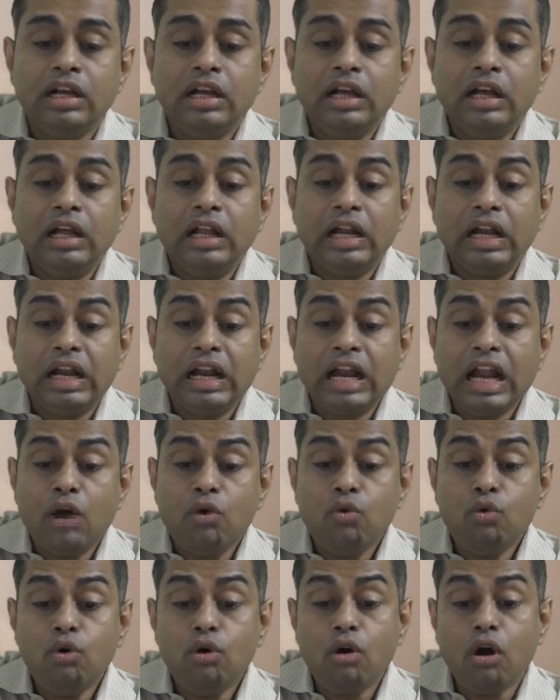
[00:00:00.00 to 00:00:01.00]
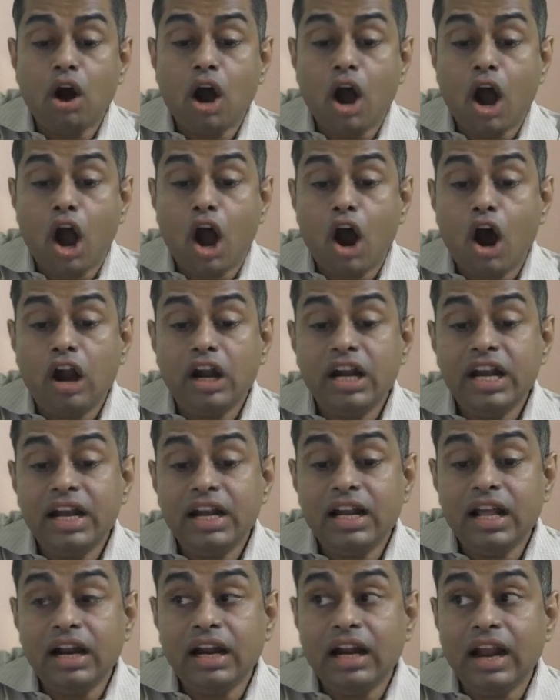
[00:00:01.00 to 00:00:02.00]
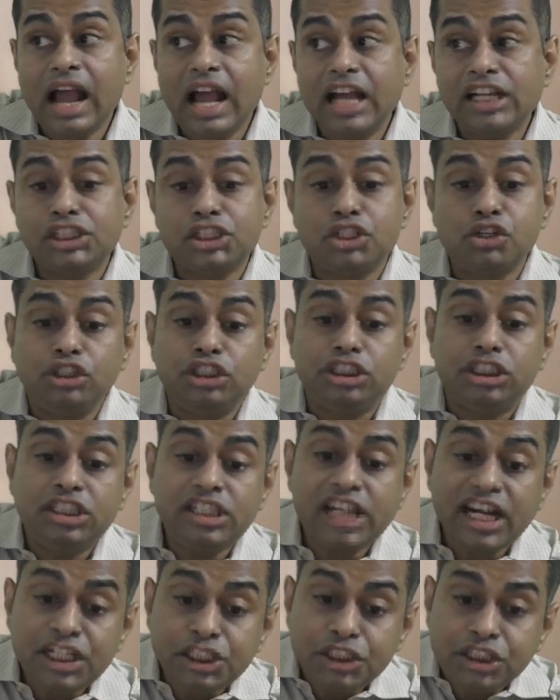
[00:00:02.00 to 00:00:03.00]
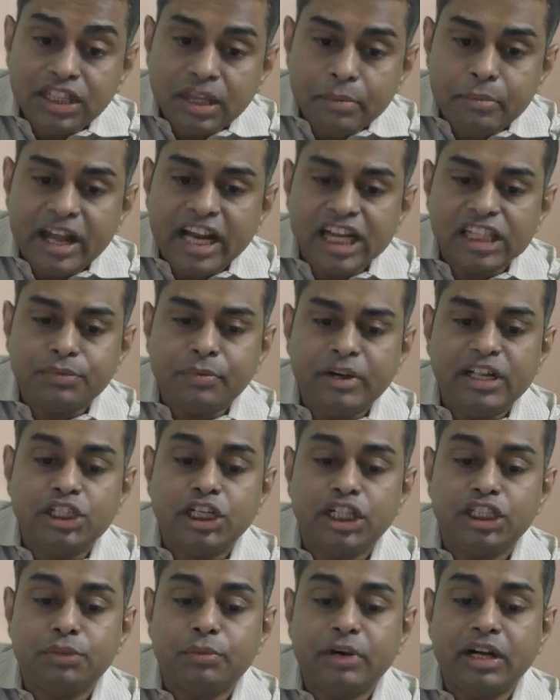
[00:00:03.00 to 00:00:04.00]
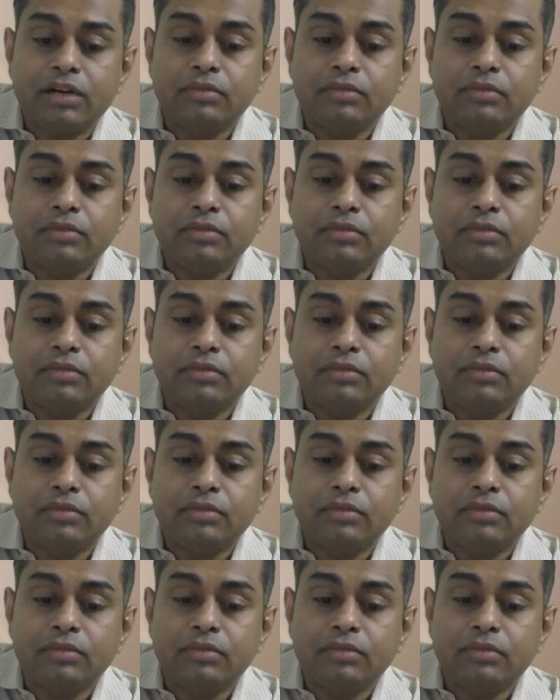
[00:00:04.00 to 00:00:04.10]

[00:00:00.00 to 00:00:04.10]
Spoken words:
Now auditor has to judge the management judgment.